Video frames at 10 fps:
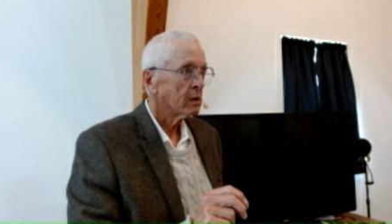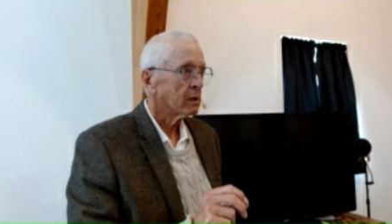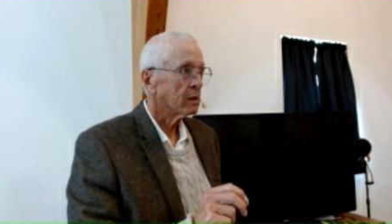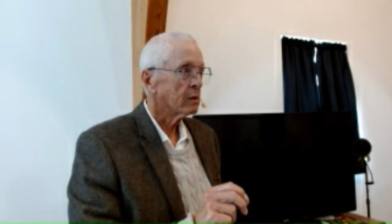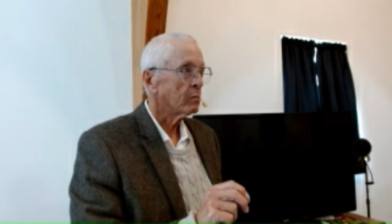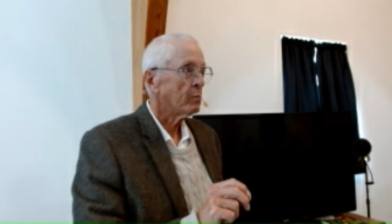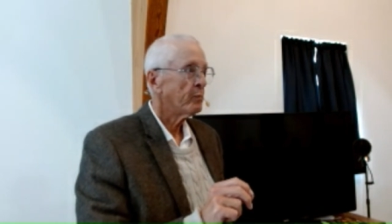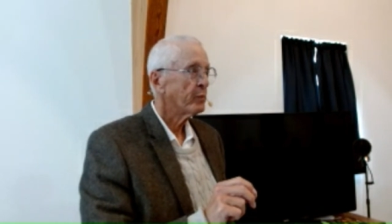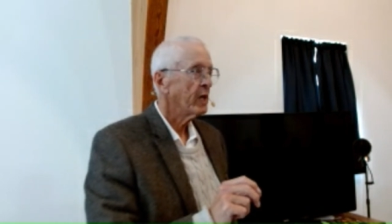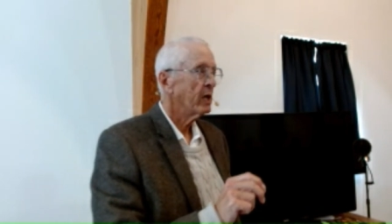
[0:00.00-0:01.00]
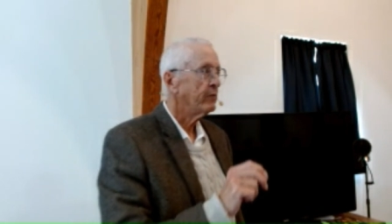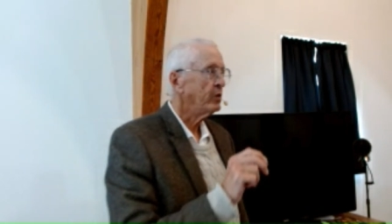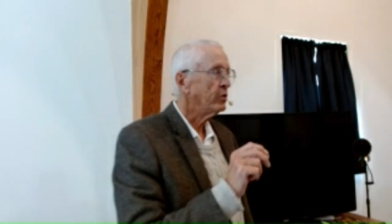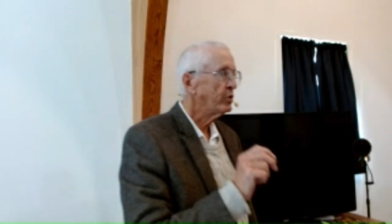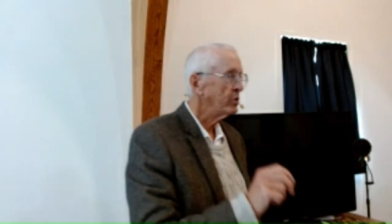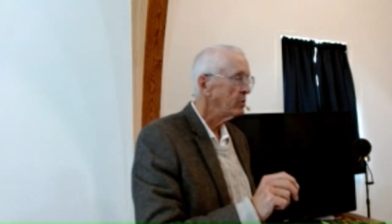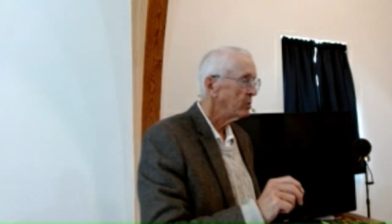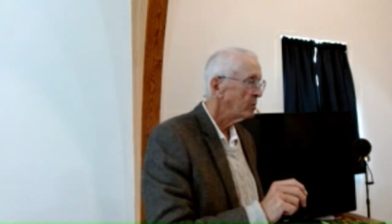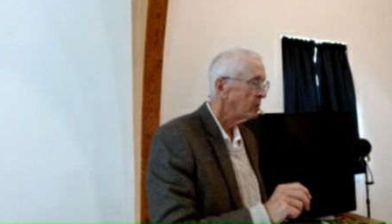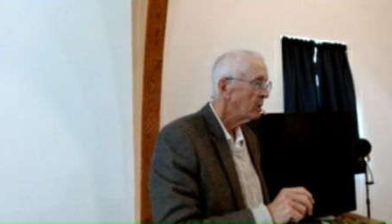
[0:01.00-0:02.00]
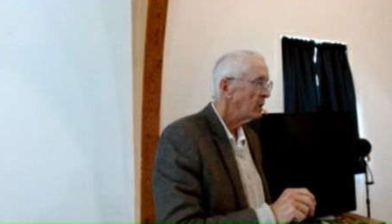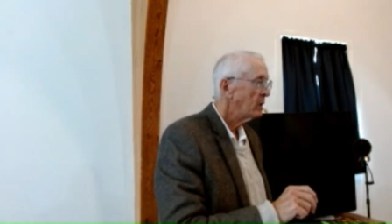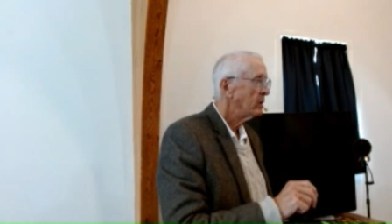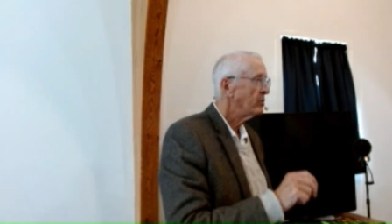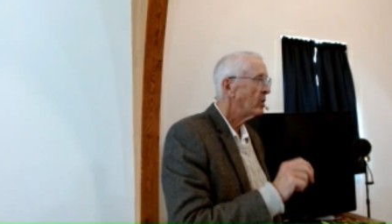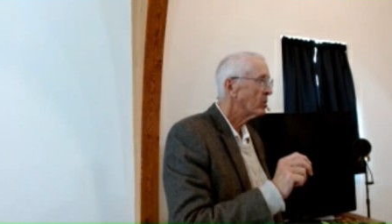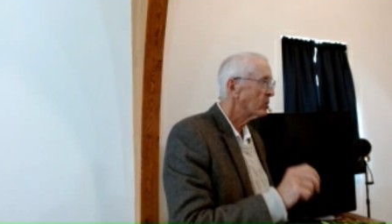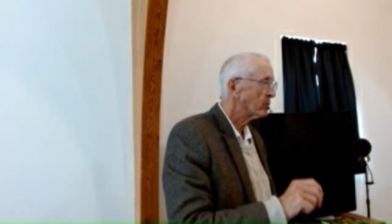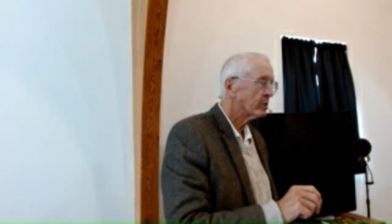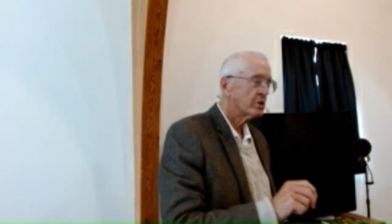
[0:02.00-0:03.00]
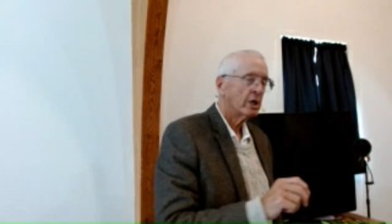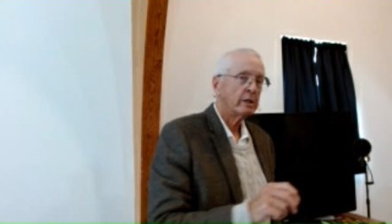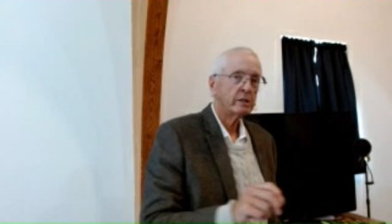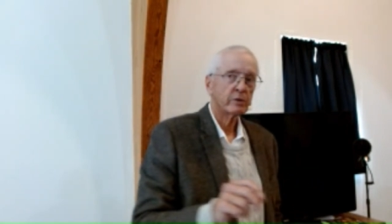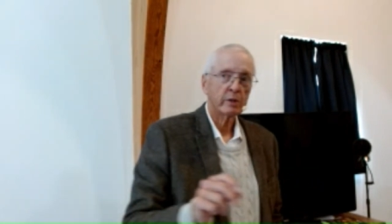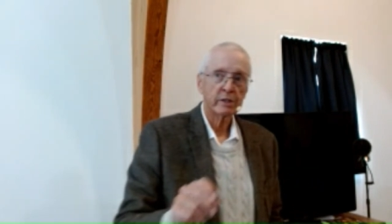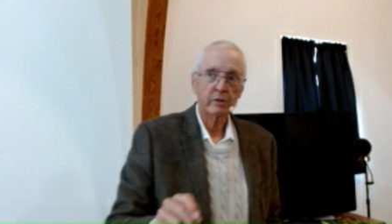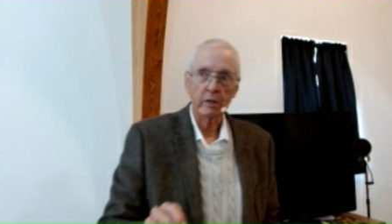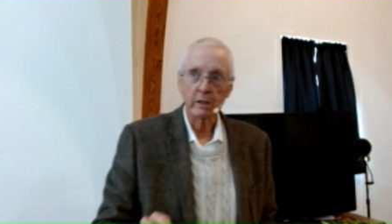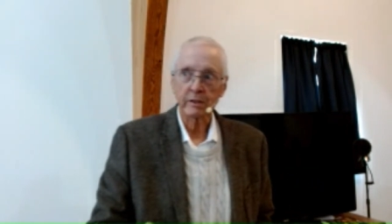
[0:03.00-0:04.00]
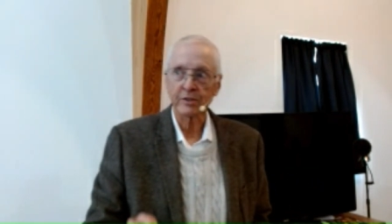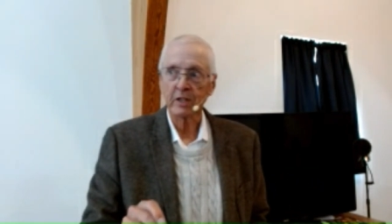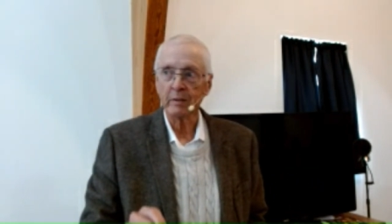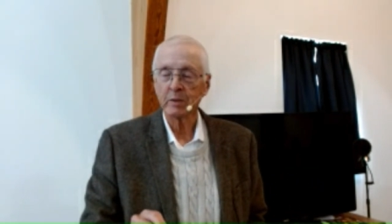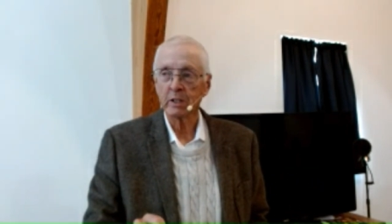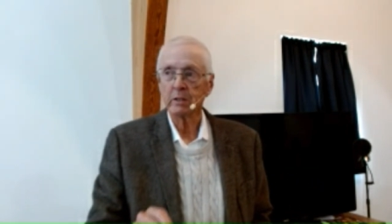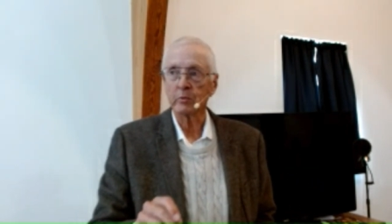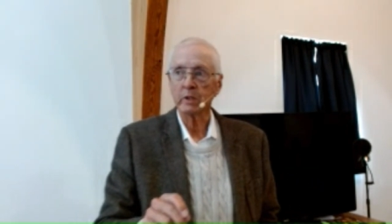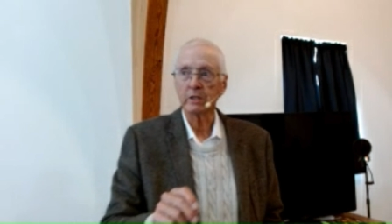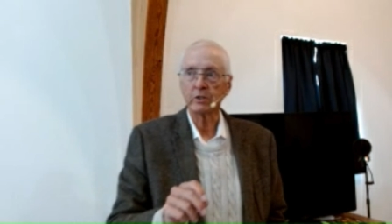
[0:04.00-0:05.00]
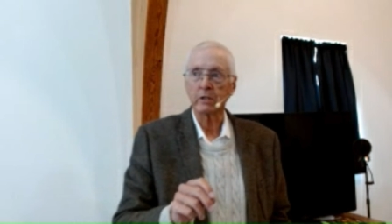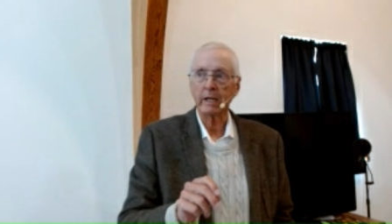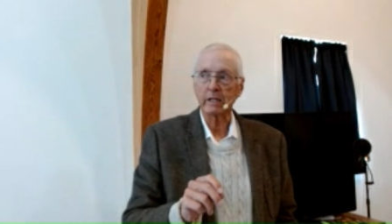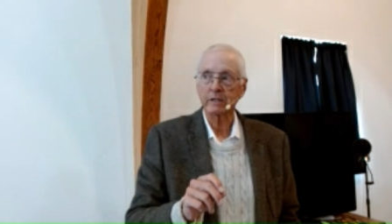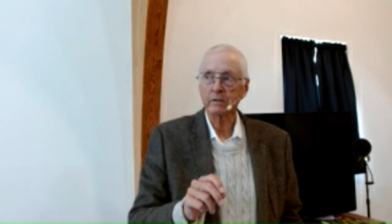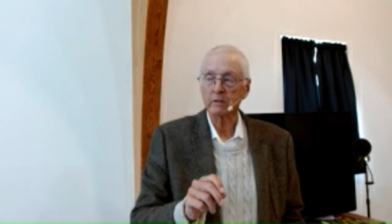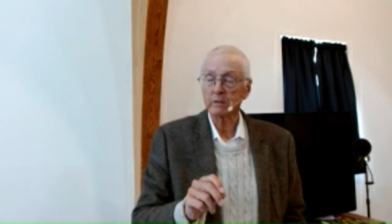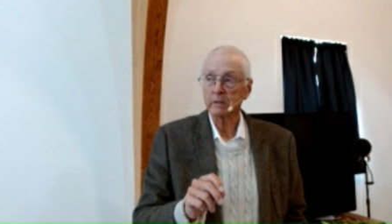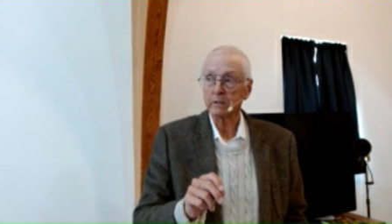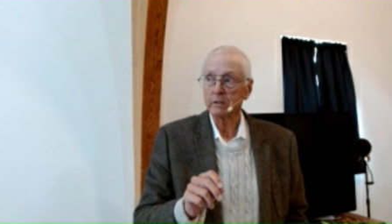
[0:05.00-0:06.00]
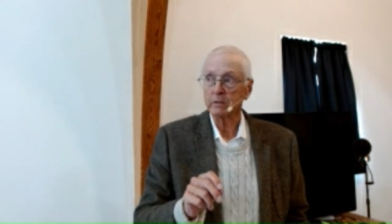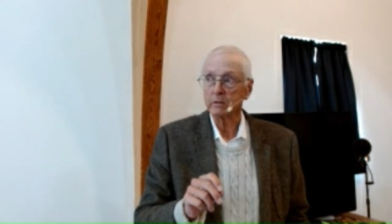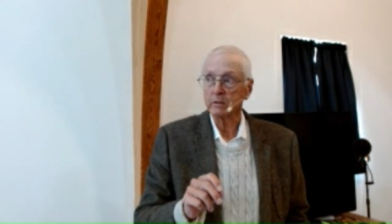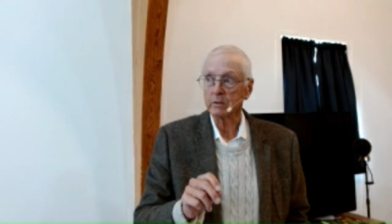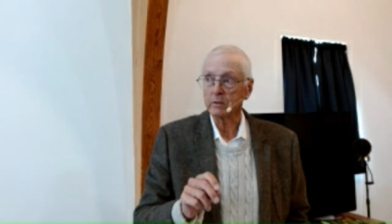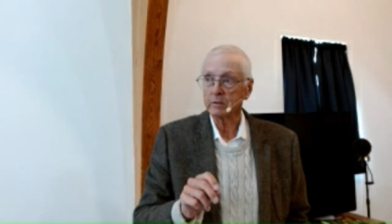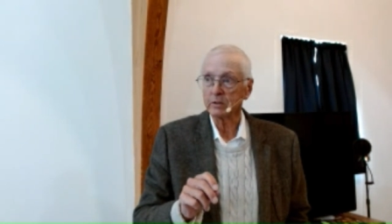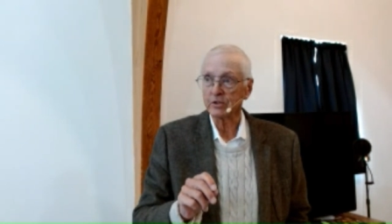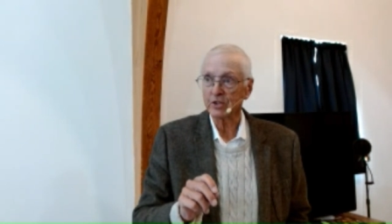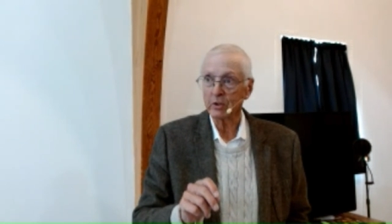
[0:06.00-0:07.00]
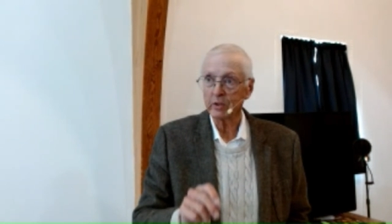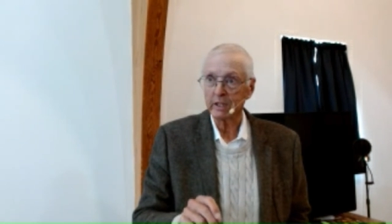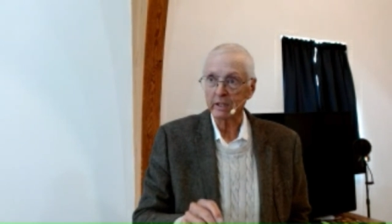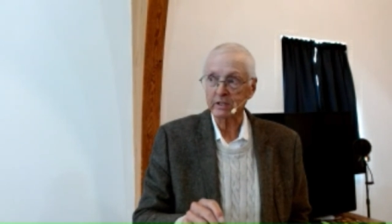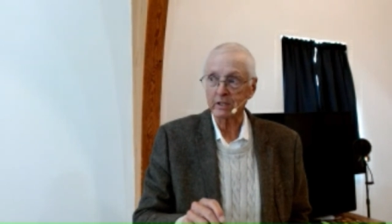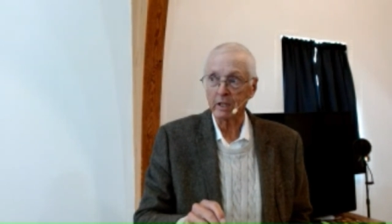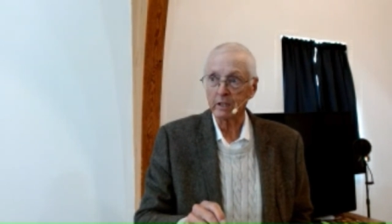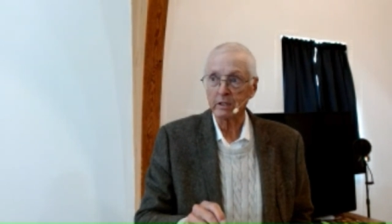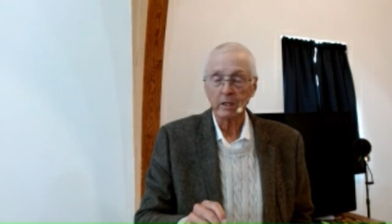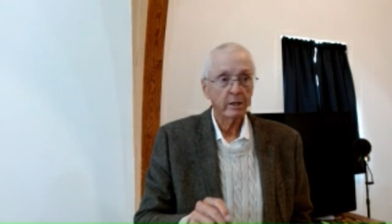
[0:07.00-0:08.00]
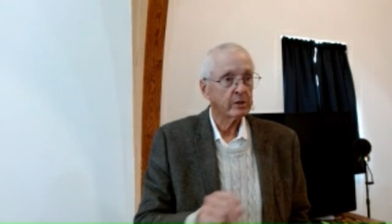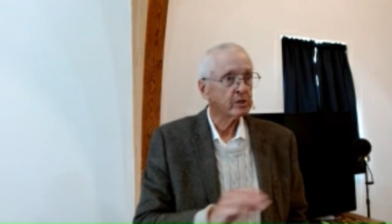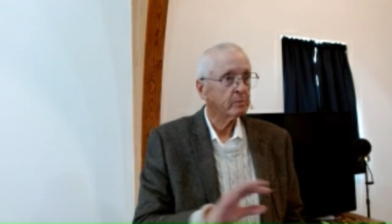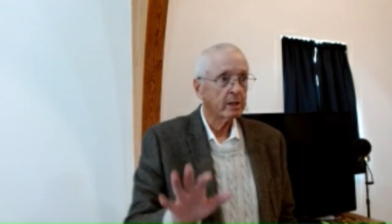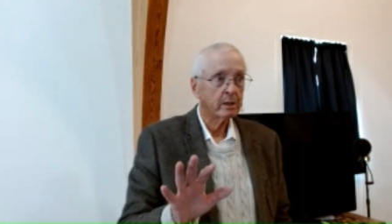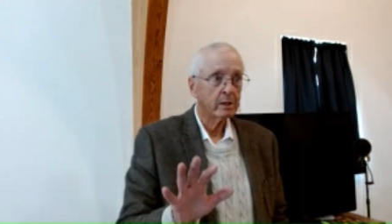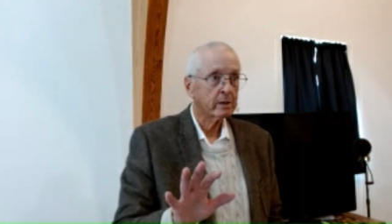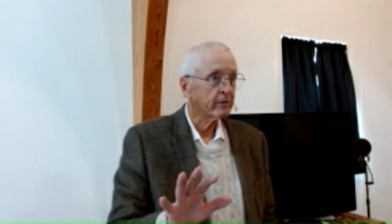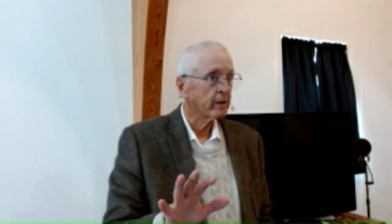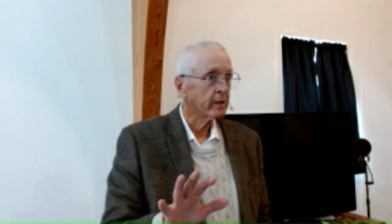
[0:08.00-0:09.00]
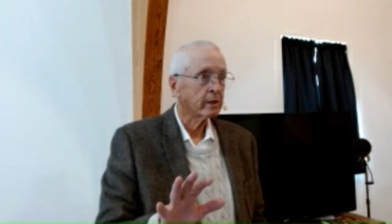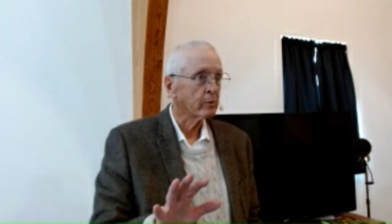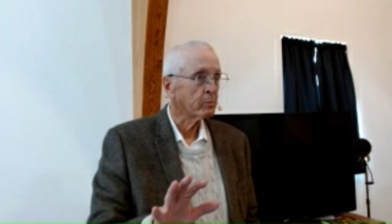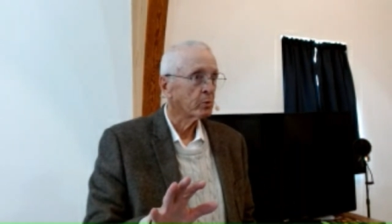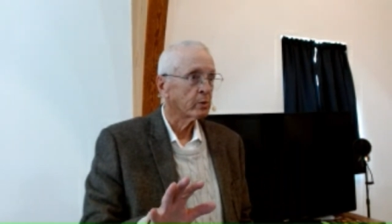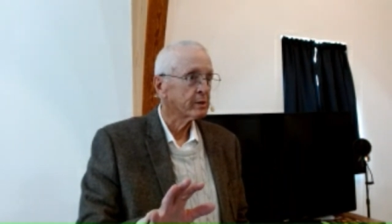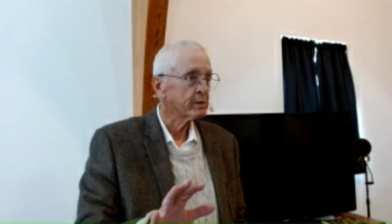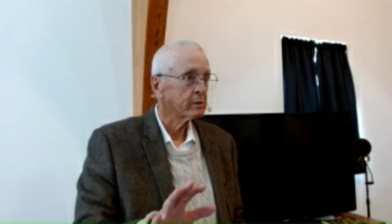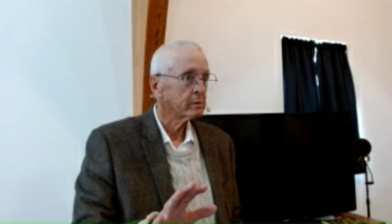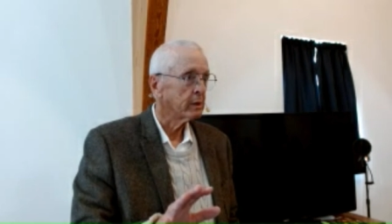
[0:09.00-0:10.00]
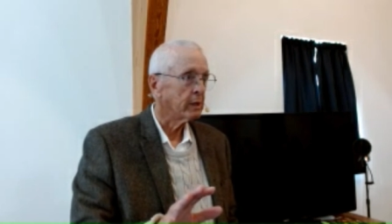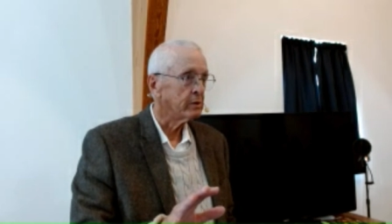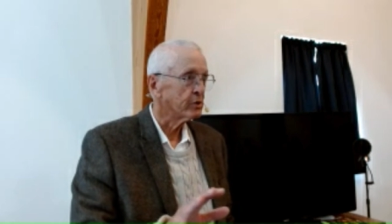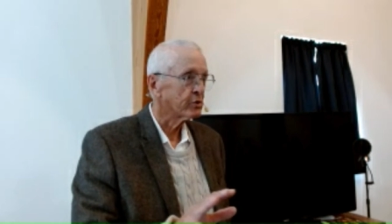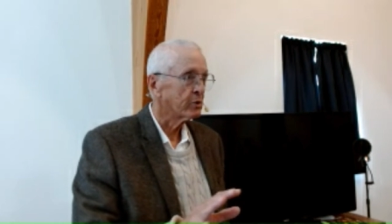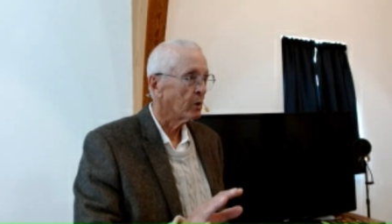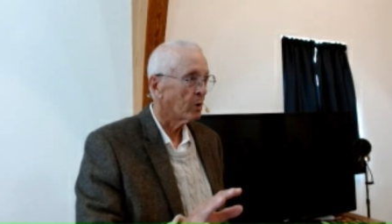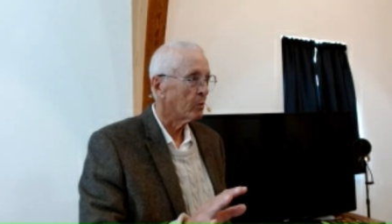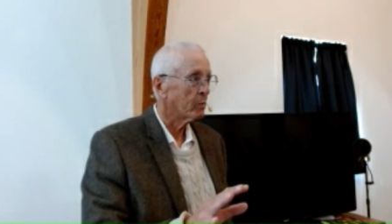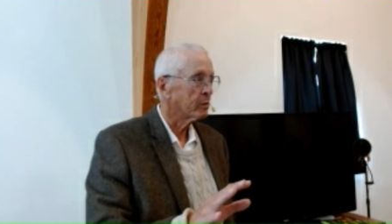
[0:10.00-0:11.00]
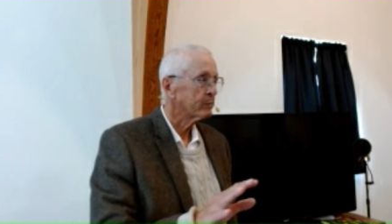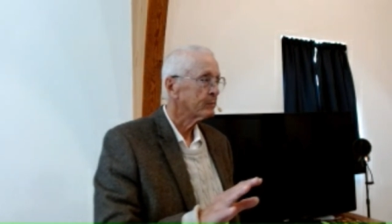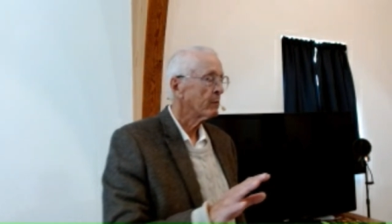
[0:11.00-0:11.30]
Um, and if you do, don't go to a Chinese restaurant the same day you read your astro, uh, your, your, your zodiac sign, because you might get conflicting reports and just go home.